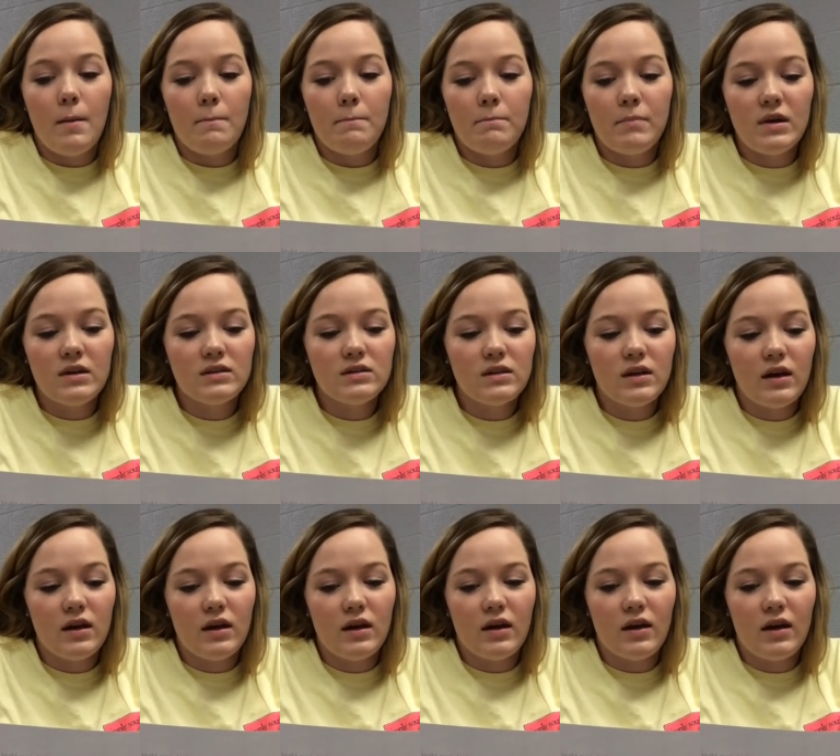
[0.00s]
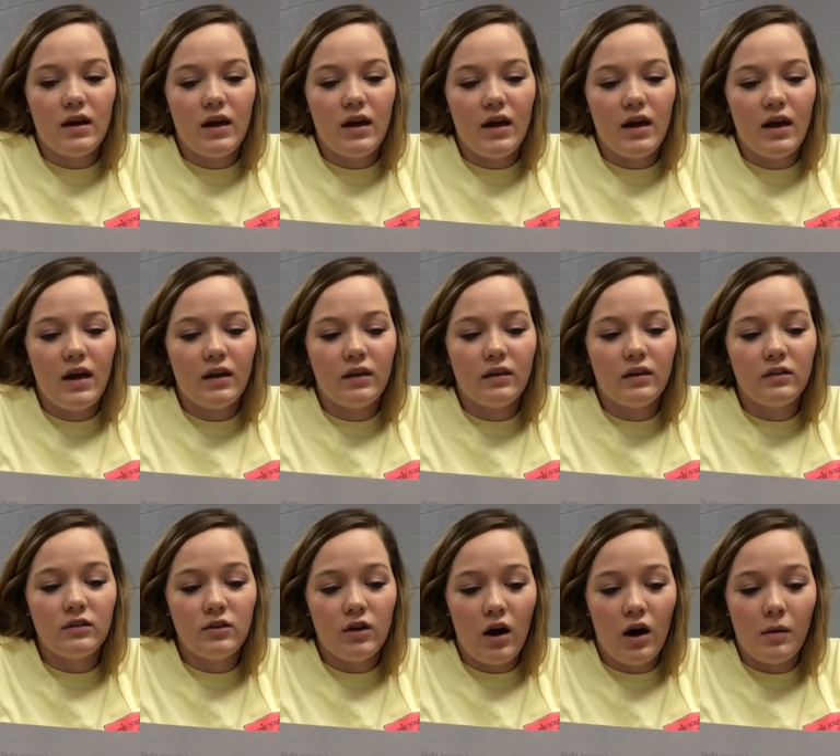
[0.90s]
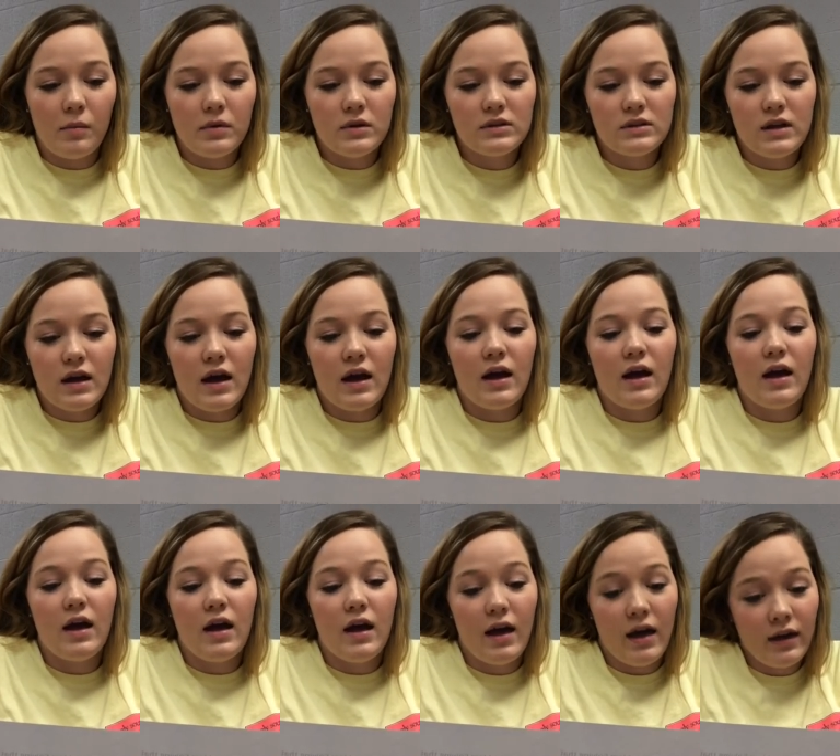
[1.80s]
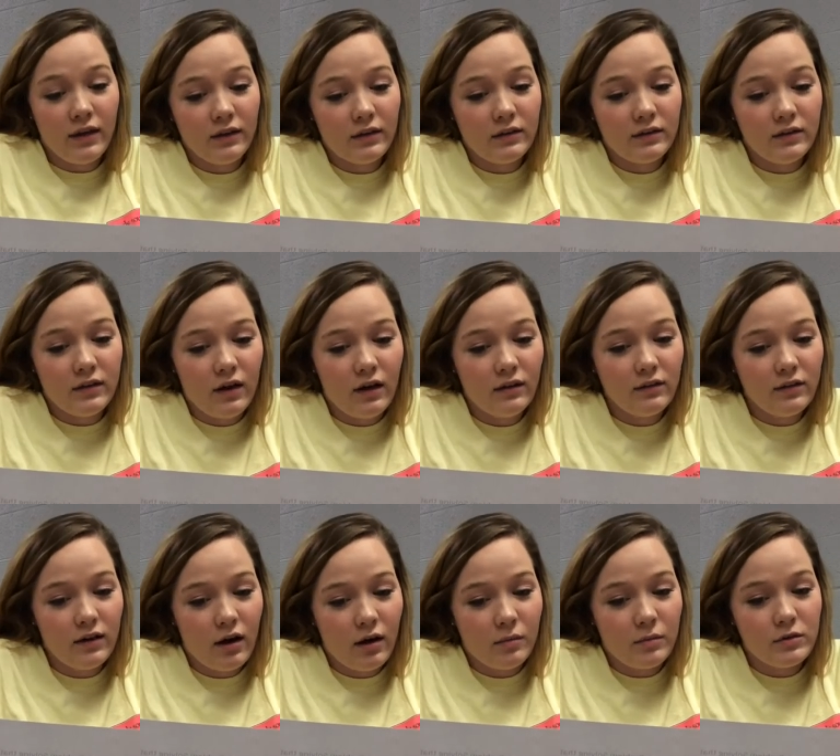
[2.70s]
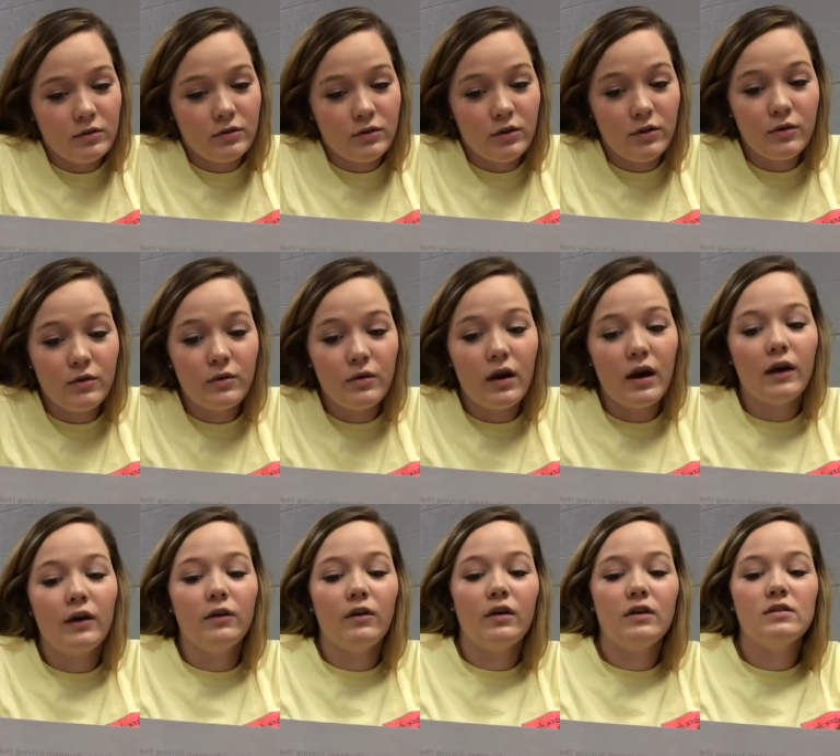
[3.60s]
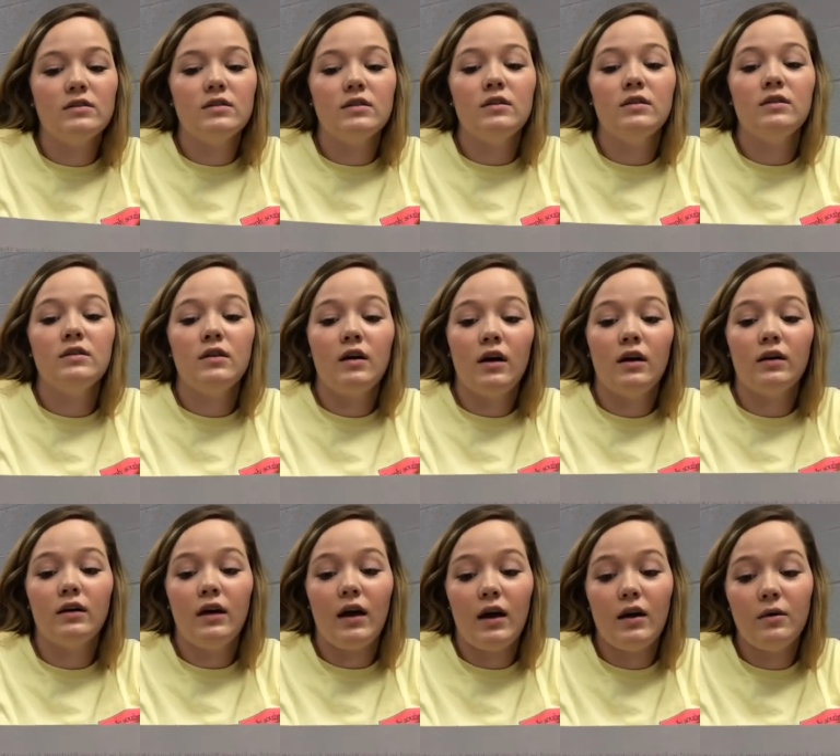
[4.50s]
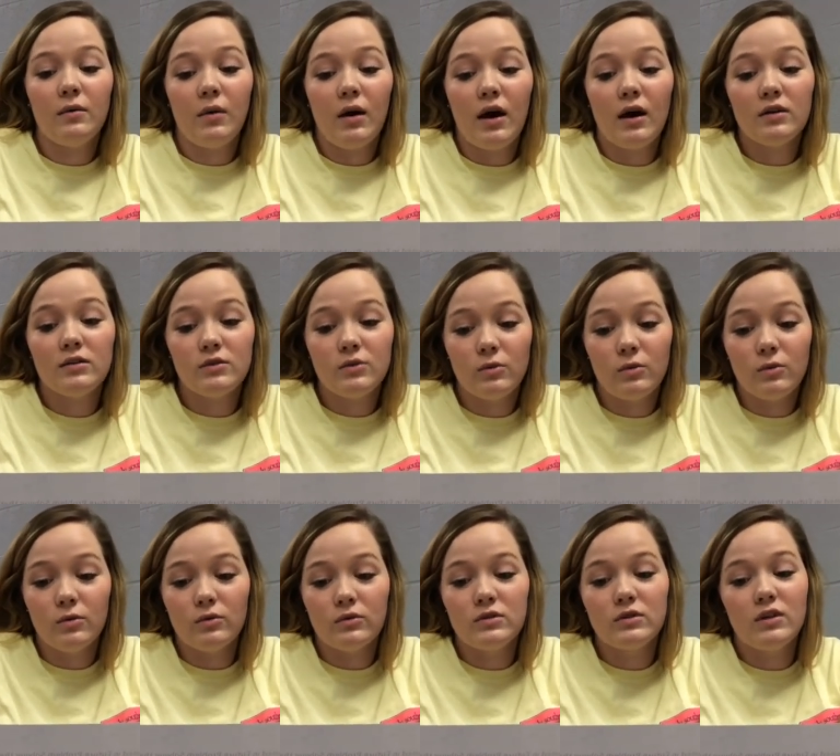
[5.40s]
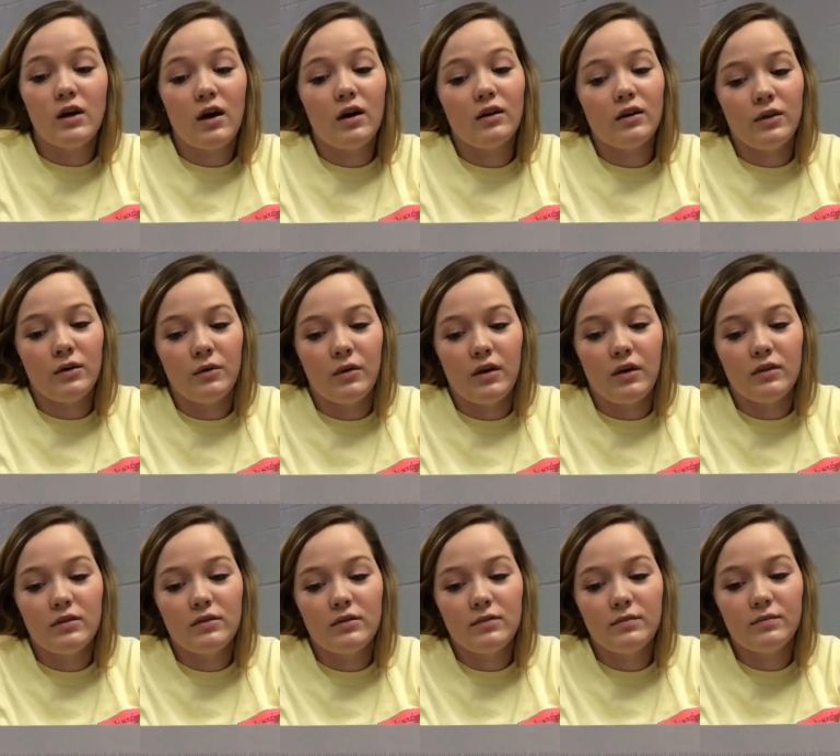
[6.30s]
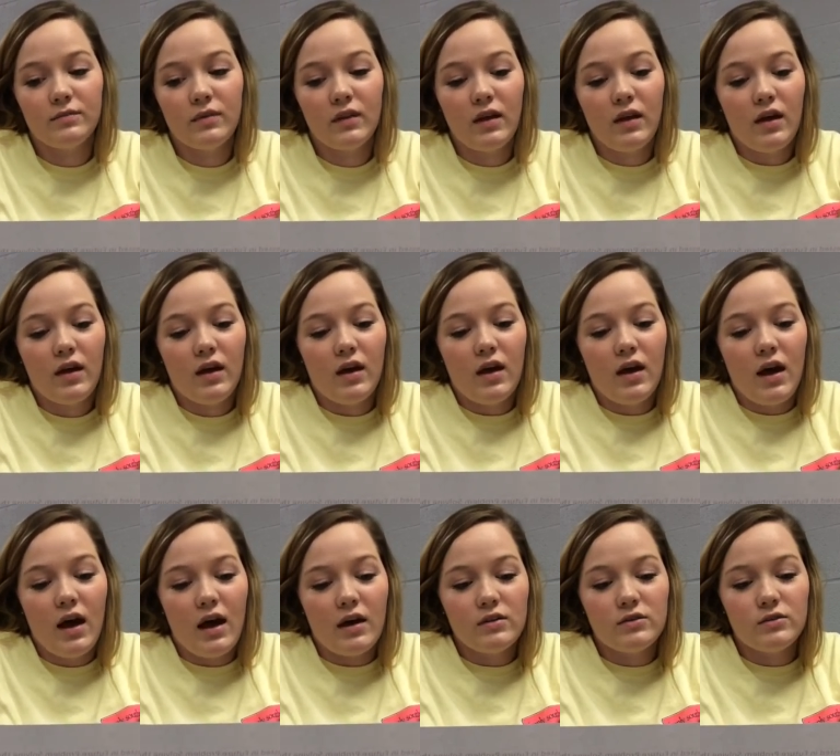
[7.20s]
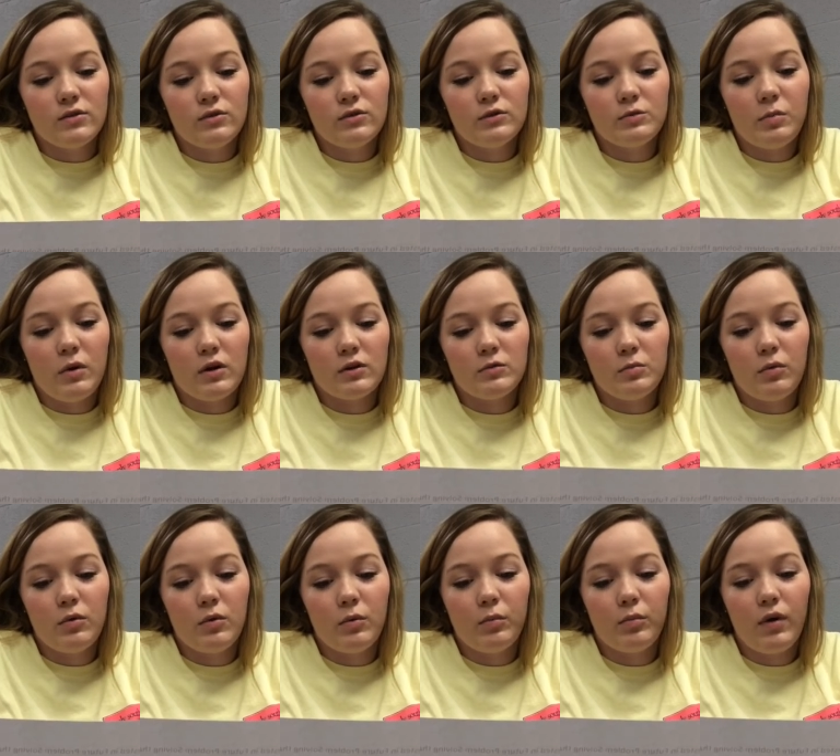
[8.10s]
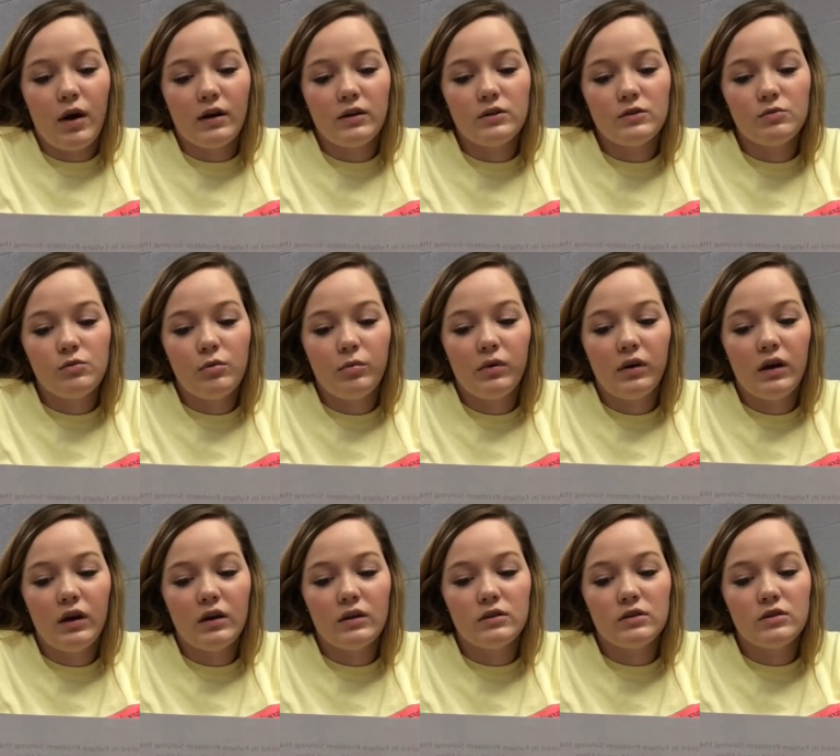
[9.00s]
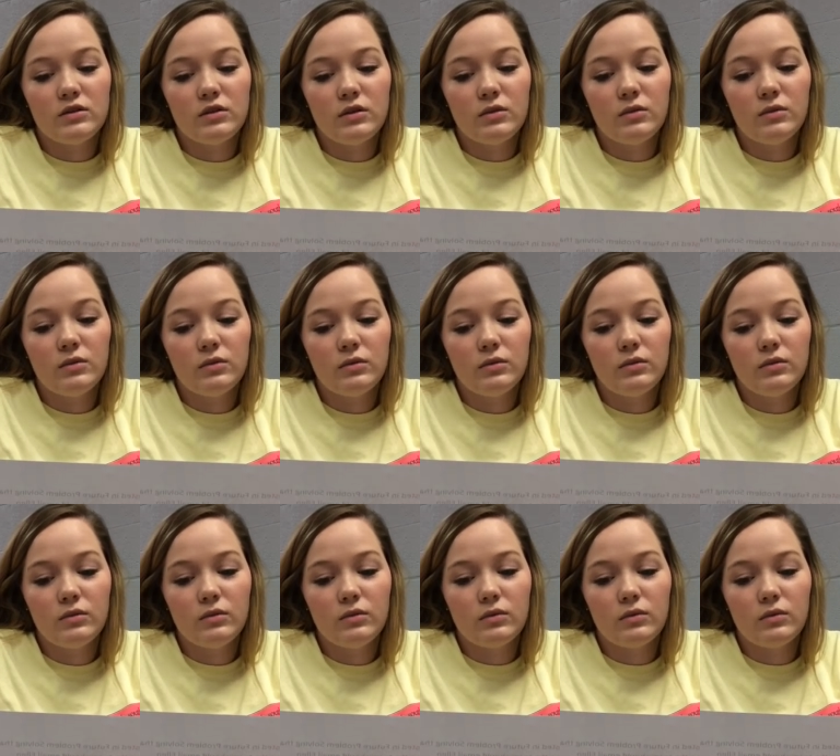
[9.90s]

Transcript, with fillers: Miss Ellen Thomas at ellen.thomas2 at grayson.kyschools.us as soon as possible. Practice will begin soon